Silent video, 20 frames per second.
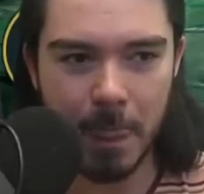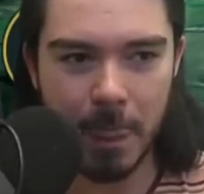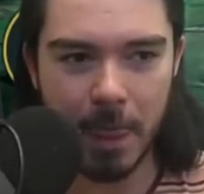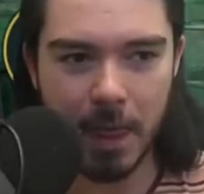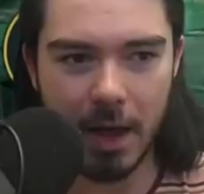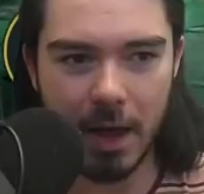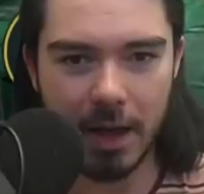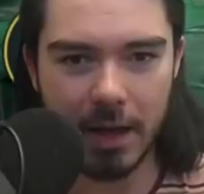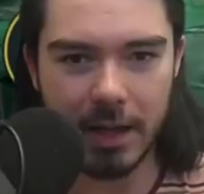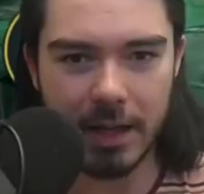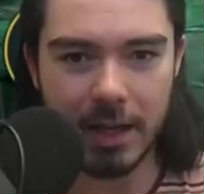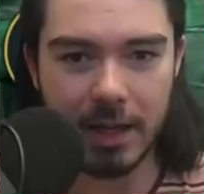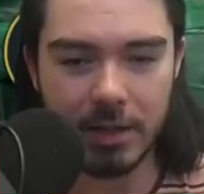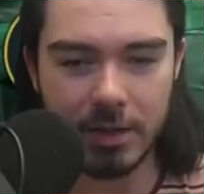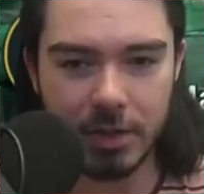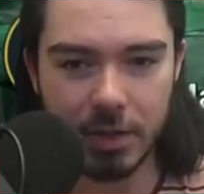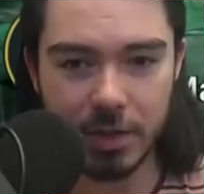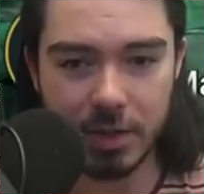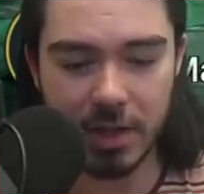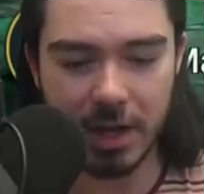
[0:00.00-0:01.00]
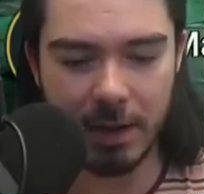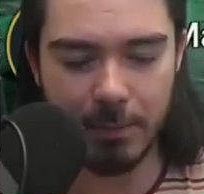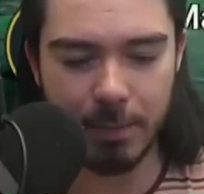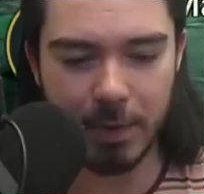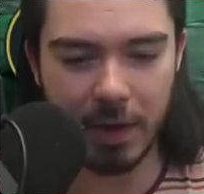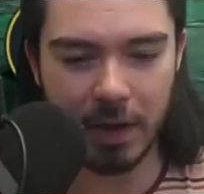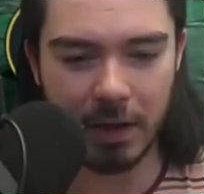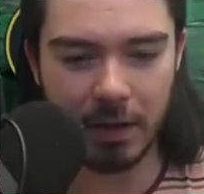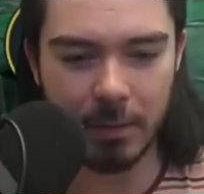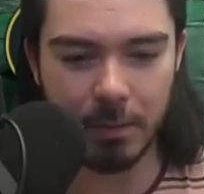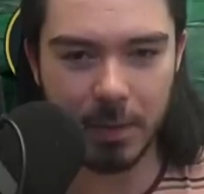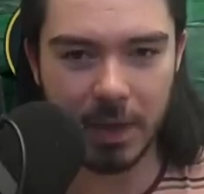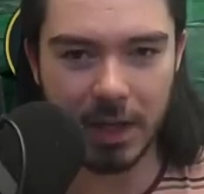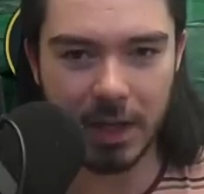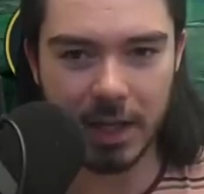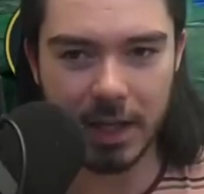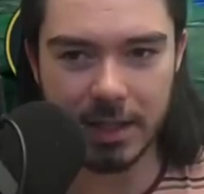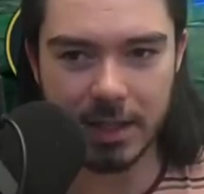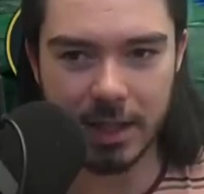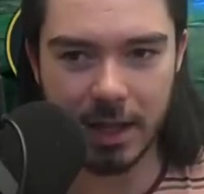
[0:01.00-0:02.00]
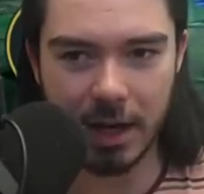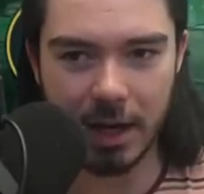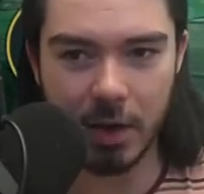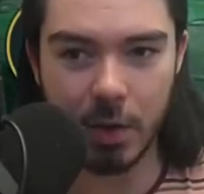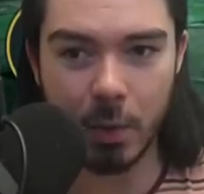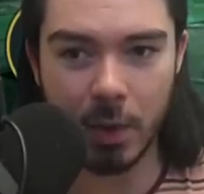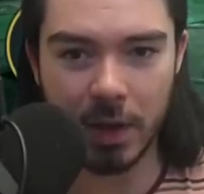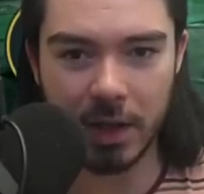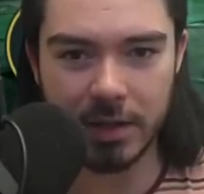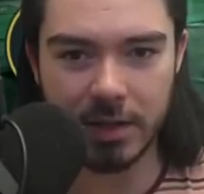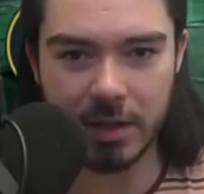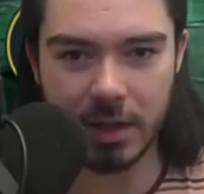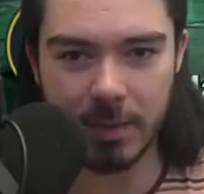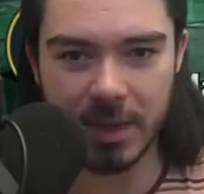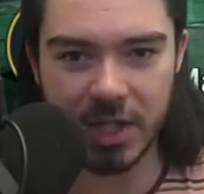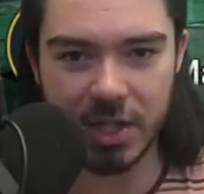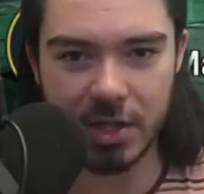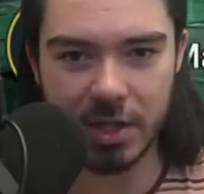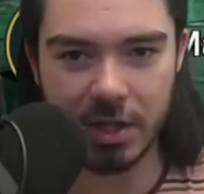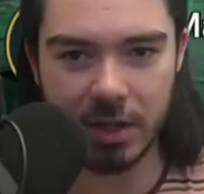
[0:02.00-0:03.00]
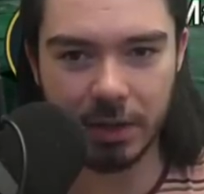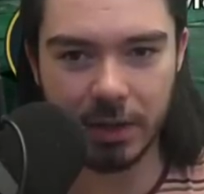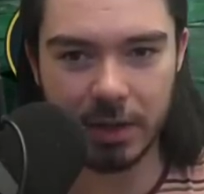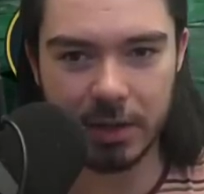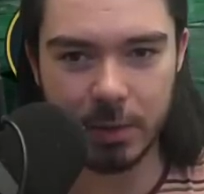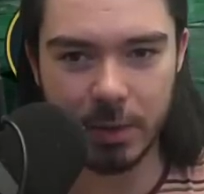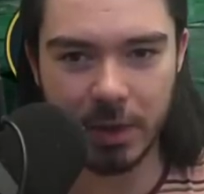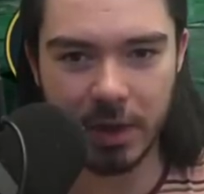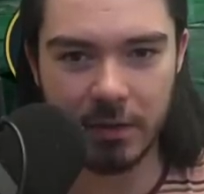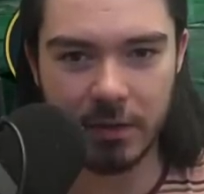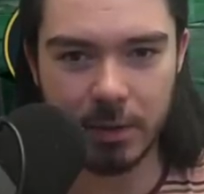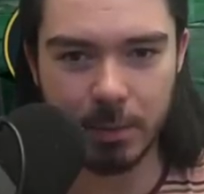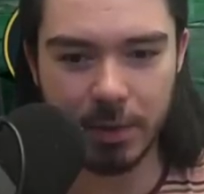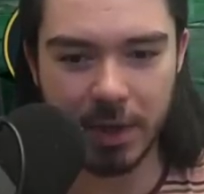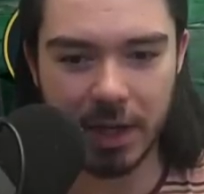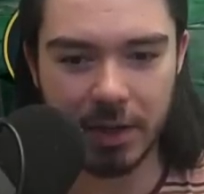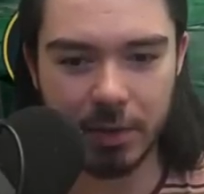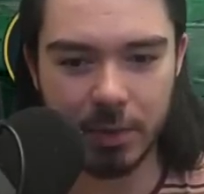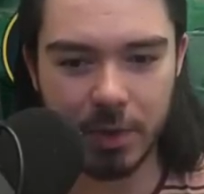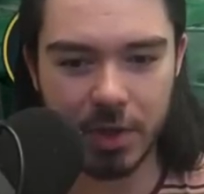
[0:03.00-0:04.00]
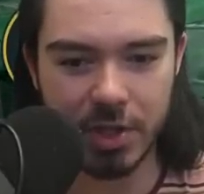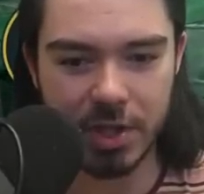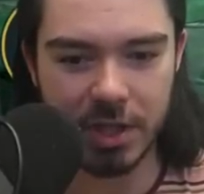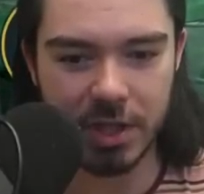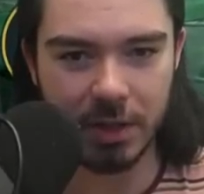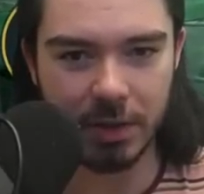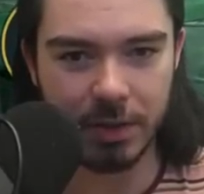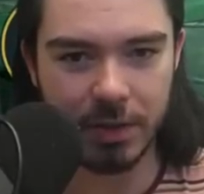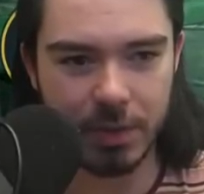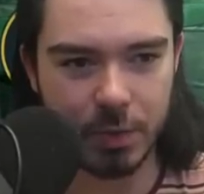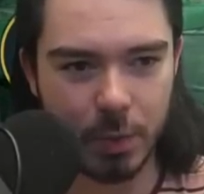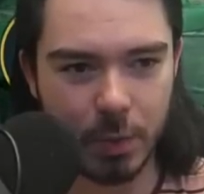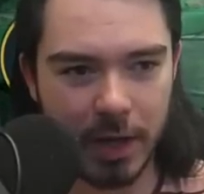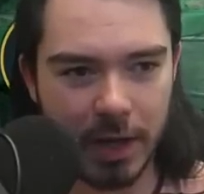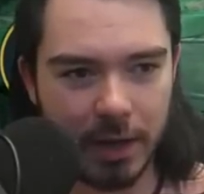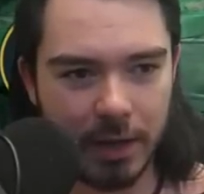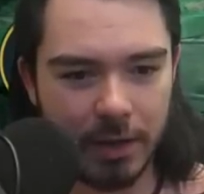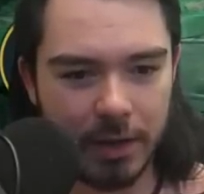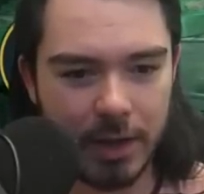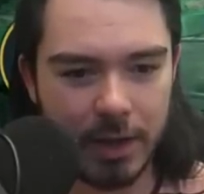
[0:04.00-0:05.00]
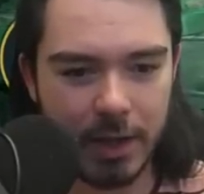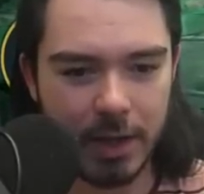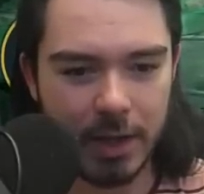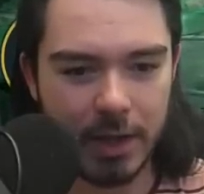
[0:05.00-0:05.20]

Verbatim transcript: uh, eats your champion because they're the one that's going to be shielded. So we're going to have to break through his shield as well.